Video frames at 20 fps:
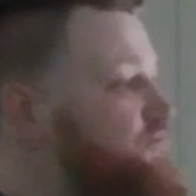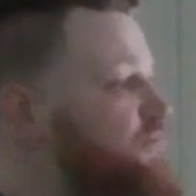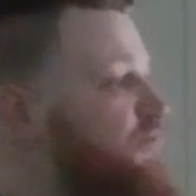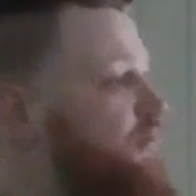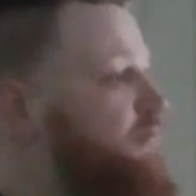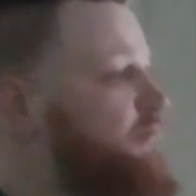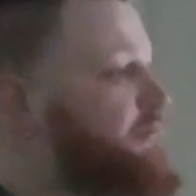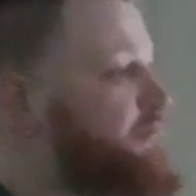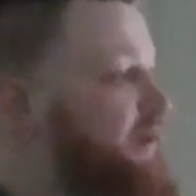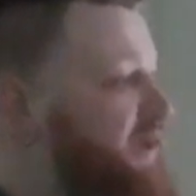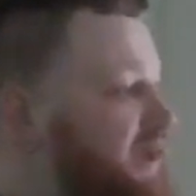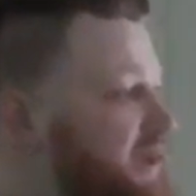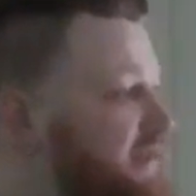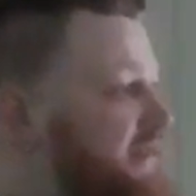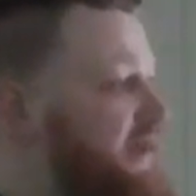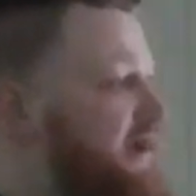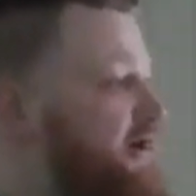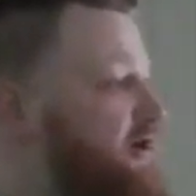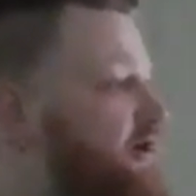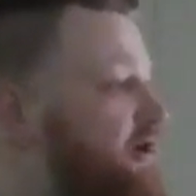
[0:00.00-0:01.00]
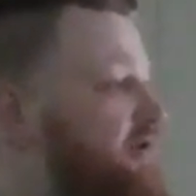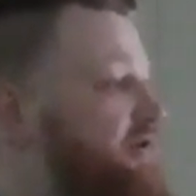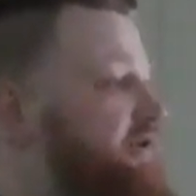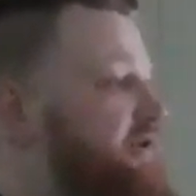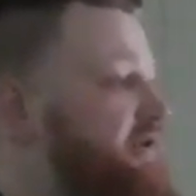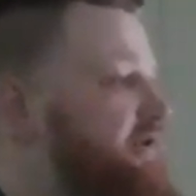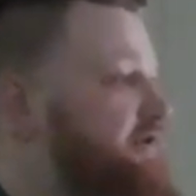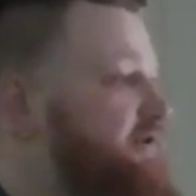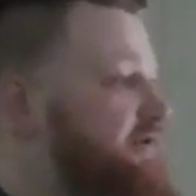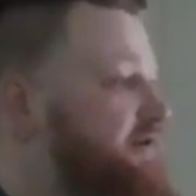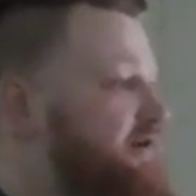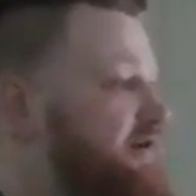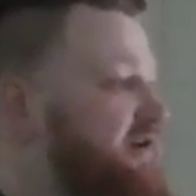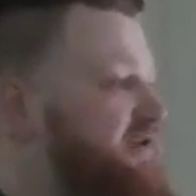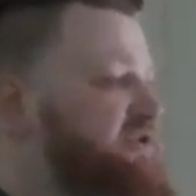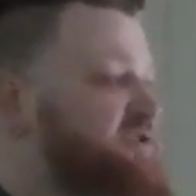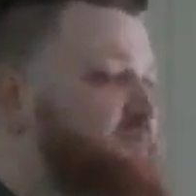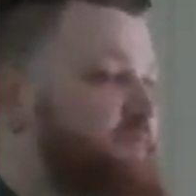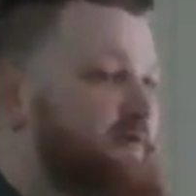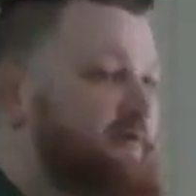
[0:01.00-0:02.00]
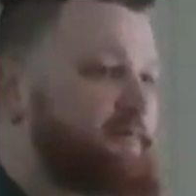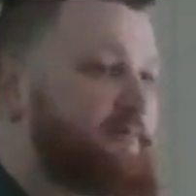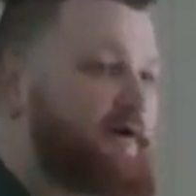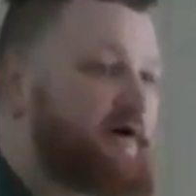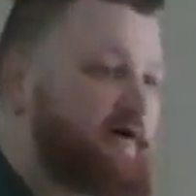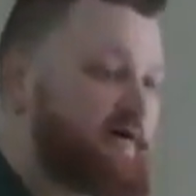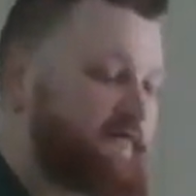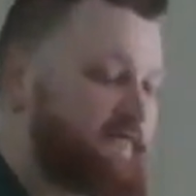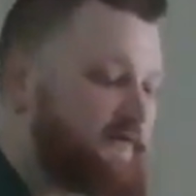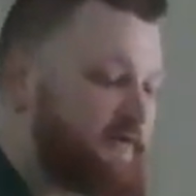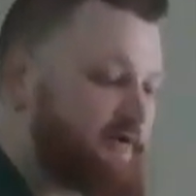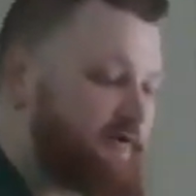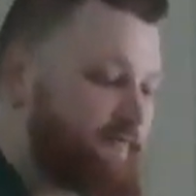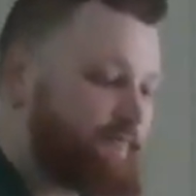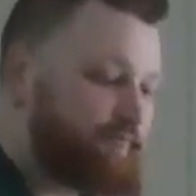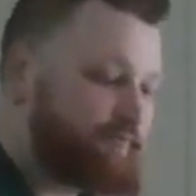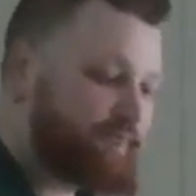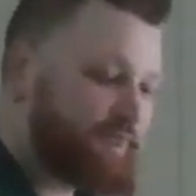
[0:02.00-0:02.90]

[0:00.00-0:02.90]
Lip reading: to obey that calling, to be a part of it,